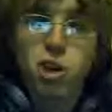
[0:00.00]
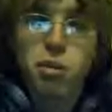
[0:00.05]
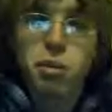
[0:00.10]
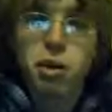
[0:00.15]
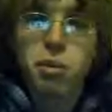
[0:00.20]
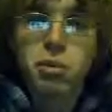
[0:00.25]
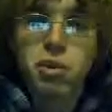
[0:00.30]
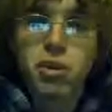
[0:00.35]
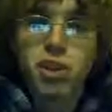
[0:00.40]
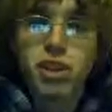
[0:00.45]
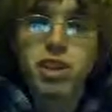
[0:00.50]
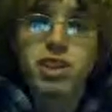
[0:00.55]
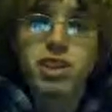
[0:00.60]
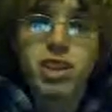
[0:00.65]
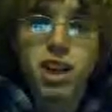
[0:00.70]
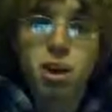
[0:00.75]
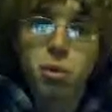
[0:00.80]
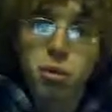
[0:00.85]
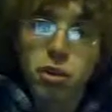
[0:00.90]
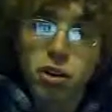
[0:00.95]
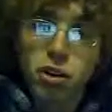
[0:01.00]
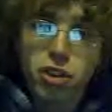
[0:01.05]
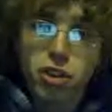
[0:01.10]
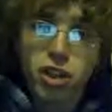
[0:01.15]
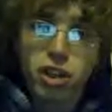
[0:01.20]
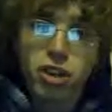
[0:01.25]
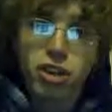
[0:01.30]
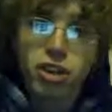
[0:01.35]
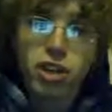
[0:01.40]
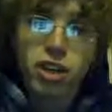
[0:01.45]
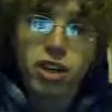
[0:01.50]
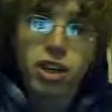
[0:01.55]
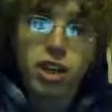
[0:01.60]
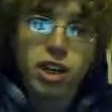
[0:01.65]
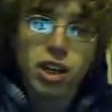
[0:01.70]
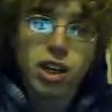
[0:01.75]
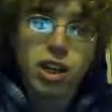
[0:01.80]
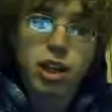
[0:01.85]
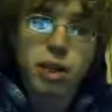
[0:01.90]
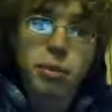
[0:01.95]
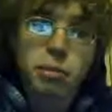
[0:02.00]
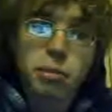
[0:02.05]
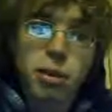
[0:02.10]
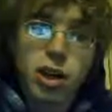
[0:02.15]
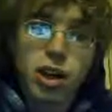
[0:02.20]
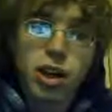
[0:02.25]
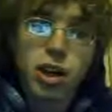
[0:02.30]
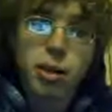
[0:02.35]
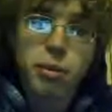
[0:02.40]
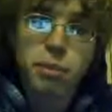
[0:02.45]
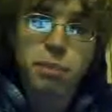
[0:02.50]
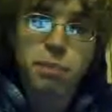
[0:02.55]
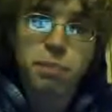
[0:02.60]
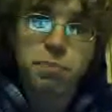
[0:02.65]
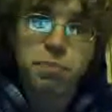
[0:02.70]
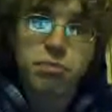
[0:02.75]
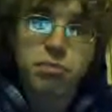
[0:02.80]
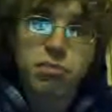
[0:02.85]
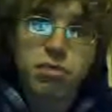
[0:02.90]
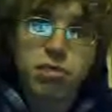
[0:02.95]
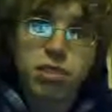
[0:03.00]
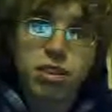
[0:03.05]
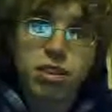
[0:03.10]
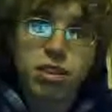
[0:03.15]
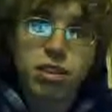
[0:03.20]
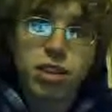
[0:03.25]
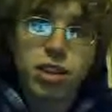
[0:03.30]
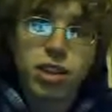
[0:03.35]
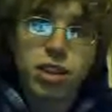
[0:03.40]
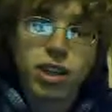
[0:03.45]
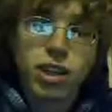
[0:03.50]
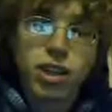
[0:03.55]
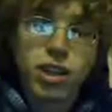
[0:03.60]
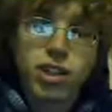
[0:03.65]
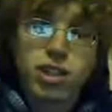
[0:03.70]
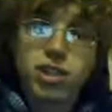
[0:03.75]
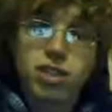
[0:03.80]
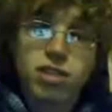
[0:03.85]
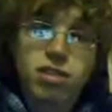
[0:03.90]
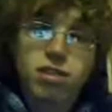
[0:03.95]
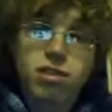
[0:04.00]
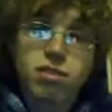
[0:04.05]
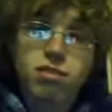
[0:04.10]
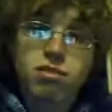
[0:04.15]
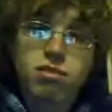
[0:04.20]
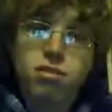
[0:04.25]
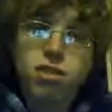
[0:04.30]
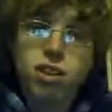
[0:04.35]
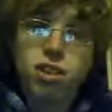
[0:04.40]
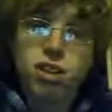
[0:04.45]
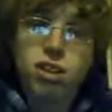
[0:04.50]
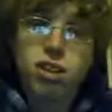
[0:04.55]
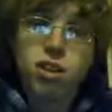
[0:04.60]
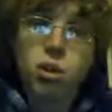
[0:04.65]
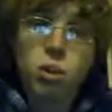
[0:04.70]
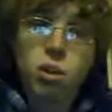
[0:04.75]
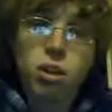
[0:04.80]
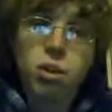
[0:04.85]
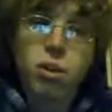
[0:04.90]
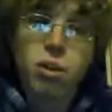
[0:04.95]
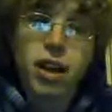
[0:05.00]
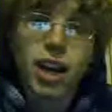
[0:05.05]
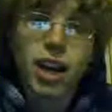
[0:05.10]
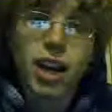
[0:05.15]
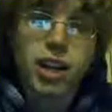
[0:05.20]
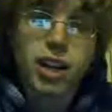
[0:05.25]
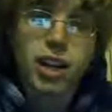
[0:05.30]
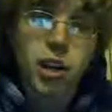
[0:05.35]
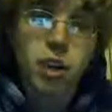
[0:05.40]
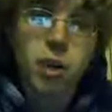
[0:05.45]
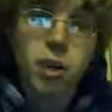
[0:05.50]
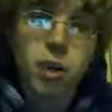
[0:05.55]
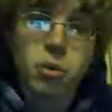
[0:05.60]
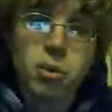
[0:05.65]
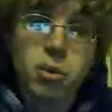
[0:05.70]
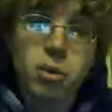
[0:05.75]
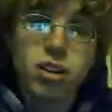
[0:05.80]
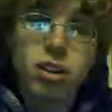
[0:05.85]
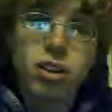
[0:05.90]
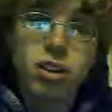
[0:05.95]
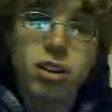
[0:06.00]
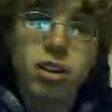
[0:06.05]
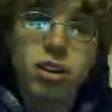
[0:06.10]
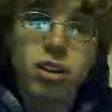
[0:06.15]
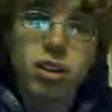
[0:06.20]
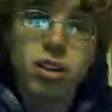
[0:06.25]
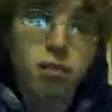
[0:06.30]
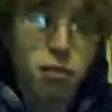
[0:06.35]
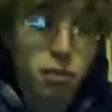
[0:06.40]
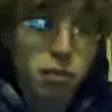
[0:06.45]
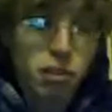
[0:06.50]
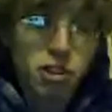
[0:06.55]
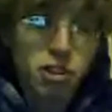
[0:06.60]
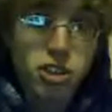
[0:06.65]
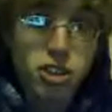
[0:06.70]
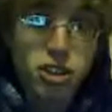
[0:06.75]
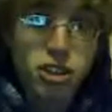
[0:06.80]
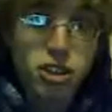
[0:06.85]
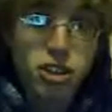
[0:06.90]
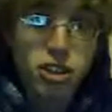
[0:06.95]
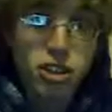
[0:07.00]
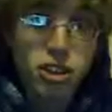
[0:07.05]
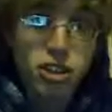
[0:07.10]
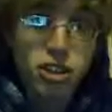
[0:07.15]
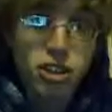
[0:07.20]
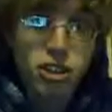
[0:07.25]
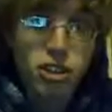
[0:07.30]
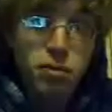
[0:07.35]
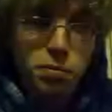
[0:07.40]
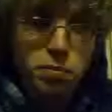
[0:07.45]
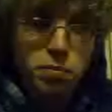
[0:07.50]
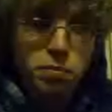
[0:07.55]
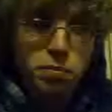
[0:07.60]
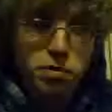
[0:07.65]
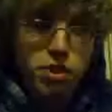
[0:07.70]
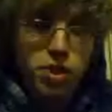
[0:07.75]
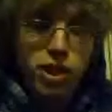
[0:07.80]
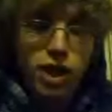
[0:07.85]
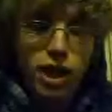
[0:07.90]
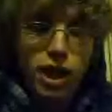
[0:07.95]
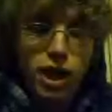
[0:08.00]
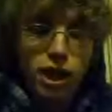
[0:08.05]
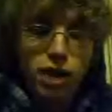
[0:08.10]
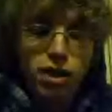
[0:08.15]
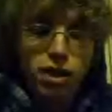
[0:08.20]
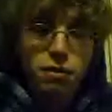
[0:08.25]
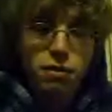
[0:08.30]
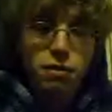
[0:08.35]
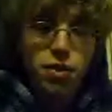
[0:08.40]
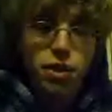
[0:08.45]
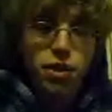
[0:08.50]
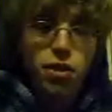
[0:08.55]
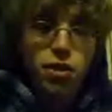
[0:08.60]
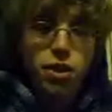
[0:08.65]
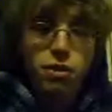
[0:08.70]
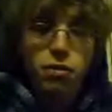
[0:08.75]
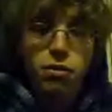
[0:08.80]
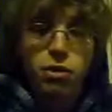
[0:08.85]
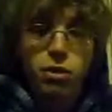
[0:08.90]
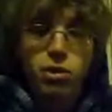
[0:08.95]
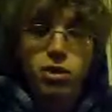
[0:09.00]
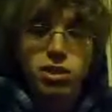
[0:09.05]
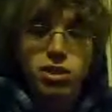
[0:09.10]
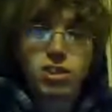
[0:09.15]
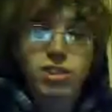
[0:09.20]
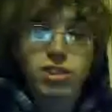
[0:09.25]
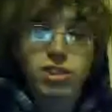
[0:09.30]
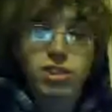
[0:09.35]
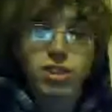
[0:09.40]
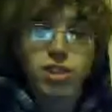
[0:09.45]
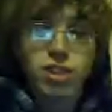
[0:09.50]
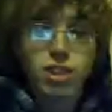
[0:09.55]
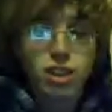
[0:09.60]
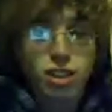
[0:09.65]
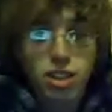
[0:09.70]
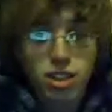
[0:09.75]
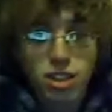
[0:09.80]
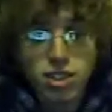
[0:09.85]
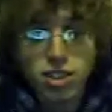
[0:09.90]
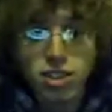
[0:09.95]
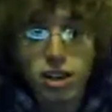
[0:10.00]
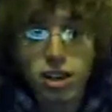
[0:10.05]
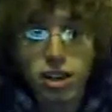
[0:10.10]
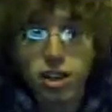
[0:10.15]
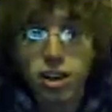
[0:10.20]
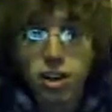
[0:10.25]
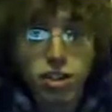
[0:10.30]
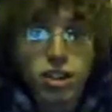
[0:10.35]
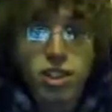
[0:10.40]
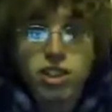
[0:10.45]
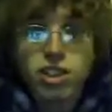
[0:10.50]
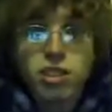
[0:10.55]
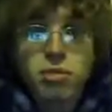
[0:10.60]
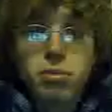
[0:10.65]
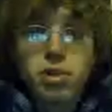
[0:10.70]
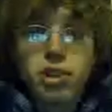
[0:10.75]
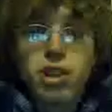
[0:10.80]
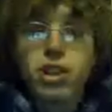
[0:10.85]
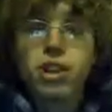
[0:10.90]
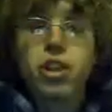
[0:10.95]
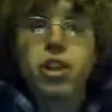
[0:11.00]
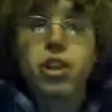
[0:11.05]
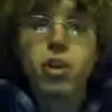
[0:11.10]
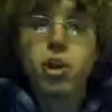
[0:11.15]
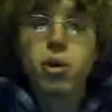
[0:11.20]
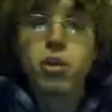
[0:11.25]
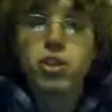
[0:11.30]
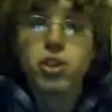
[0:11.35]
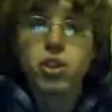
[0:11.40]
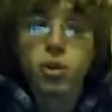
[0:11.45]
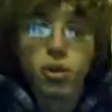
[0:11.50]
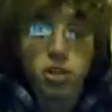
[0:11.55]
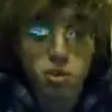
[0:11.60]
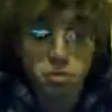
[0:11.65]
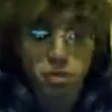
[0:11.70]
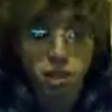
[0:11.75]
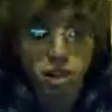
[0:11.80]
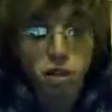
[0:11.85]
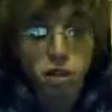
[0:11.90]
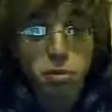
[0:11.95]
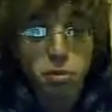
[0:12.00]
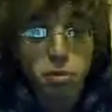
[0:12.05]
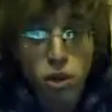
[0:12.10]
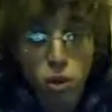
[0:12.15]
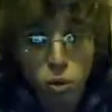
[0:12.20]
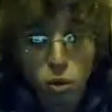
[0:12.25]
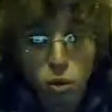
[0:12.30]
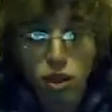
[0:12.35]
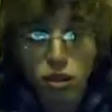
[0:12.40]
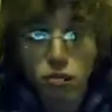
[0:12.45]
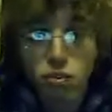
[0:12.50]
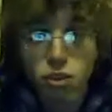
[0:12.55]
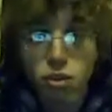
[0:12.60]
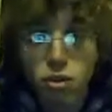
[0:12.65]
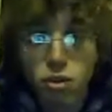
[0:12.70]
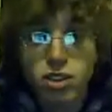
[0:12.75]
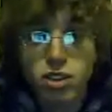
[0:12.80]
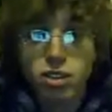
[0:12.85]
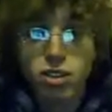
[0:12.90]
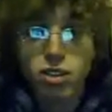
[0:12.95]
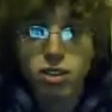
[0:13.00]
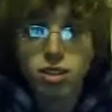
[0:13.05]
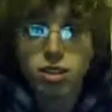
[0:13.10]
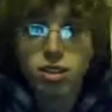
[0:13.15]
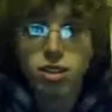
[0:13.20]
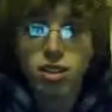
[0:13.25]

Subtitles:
Or maybe you think it's not worth it. But it's the only way I know for sure to have your influence stuck there. Doesn't mean they'll know it's yours, but your influence